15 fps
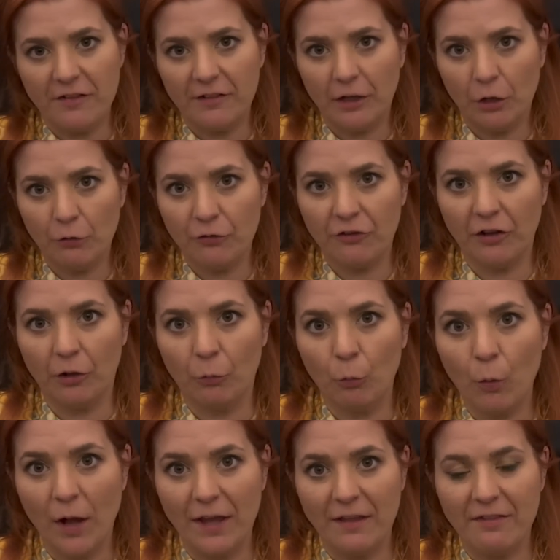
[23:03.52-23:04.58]
low slung
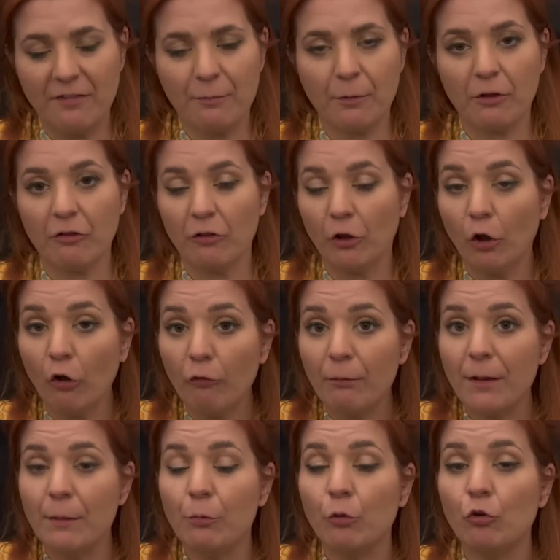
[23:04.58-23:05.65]
waists, because a lot of
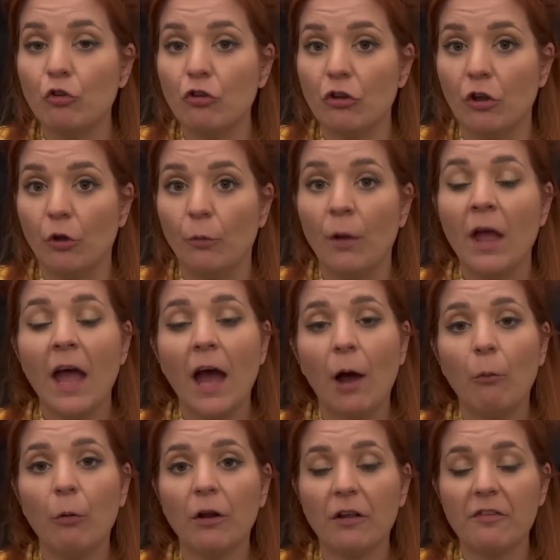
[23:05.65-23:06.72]
people do.
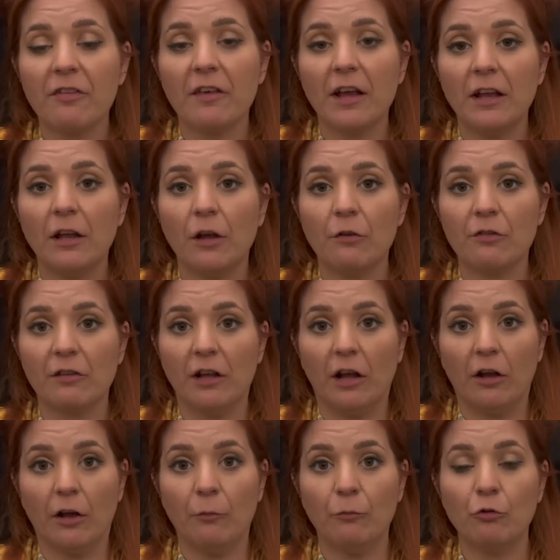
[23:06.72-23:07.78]
And when I say low
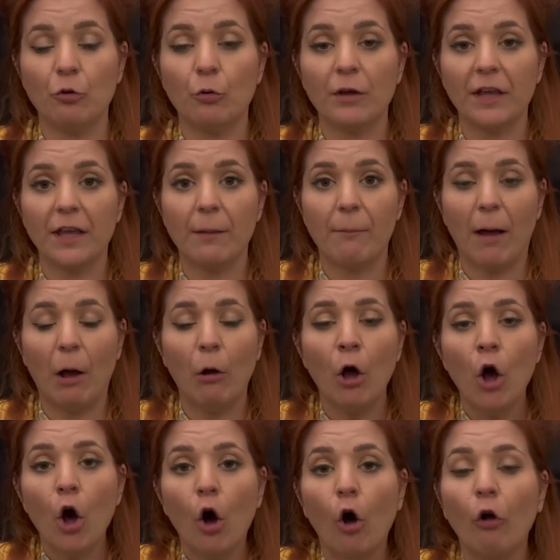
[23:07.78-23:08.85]
slung, I'm talking about
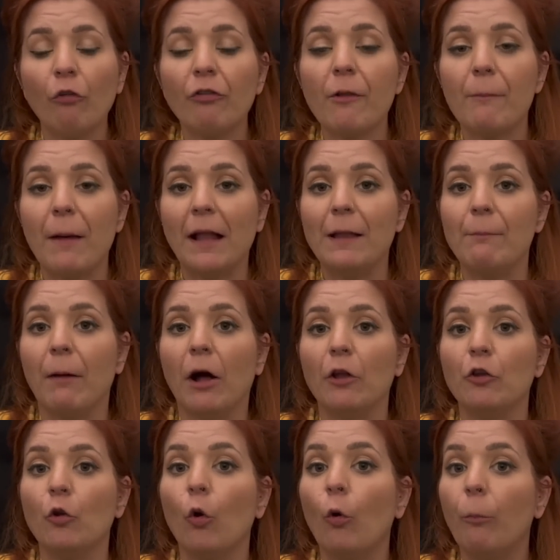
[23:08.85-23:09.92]
on the belly
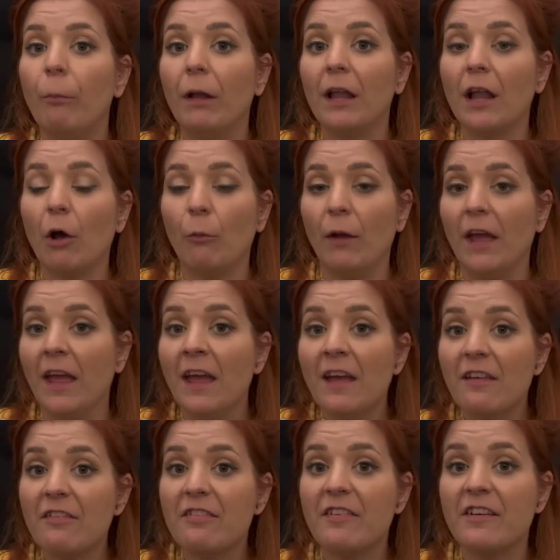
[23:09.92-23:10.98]
button or below it,
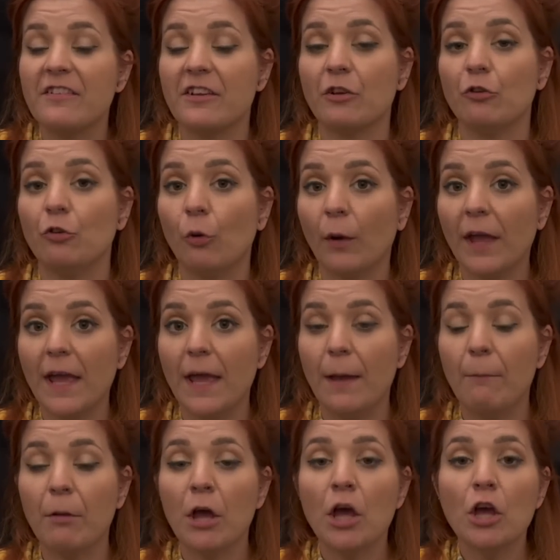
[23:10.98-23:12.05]
sitting on your
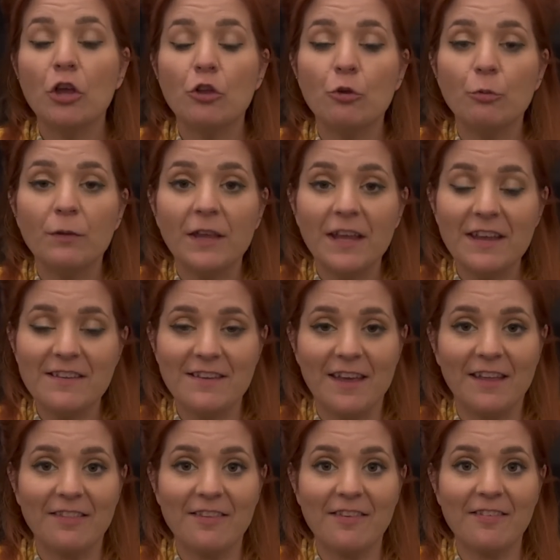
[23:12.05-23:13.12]
hip. You need
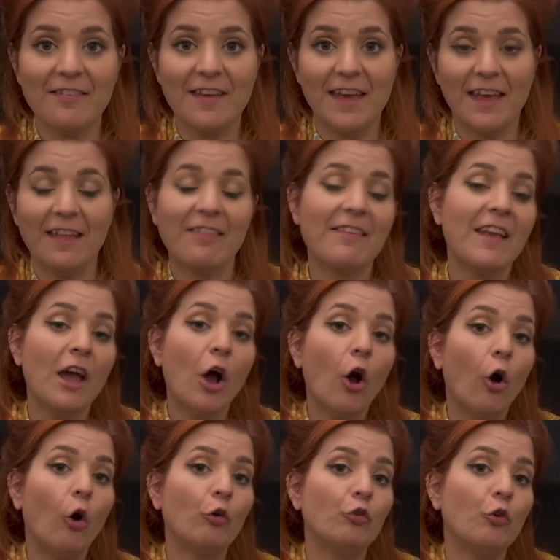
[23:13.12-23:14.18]
it to sit
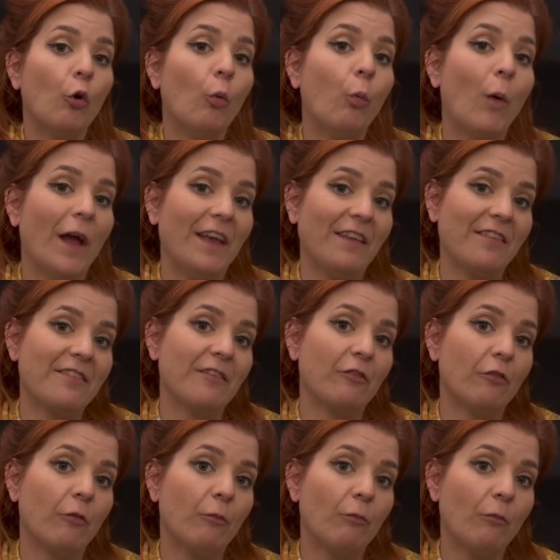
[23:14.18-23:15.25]
on your waist.
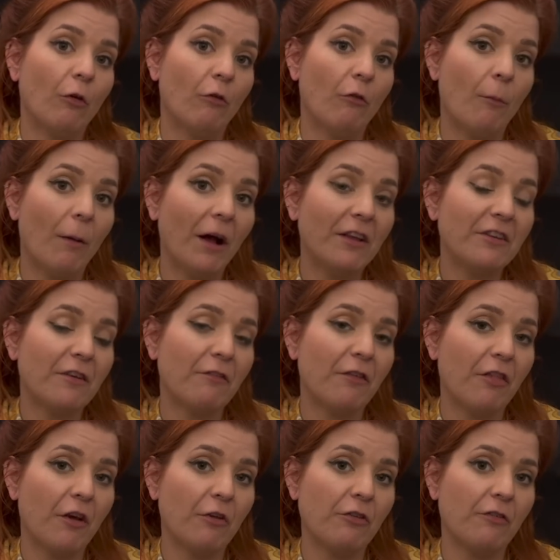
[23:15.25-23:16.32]
And a reminder for
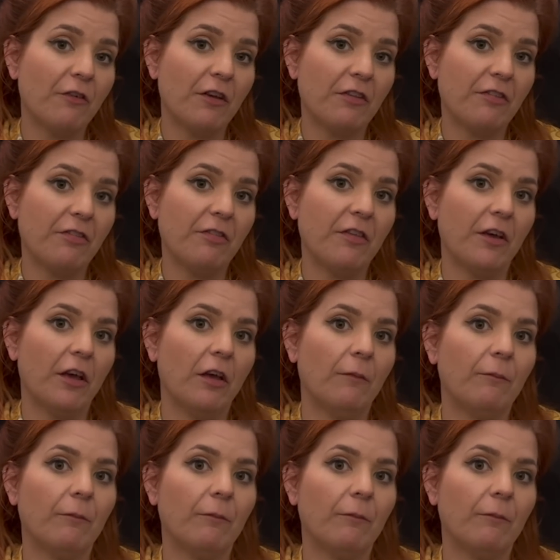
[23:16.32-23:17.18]
those of us that